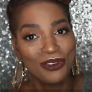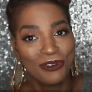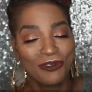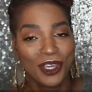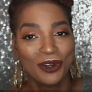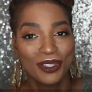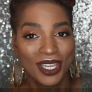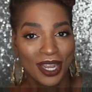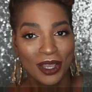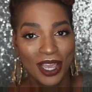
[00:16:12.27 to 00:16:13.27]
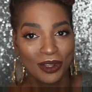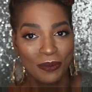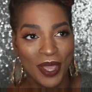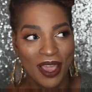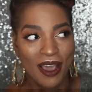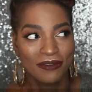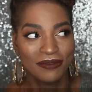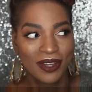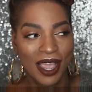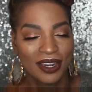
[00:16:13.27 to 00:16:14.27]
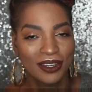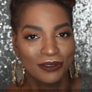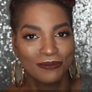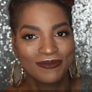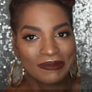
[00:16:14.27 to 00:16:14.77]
your fingers to get a color payoff kind of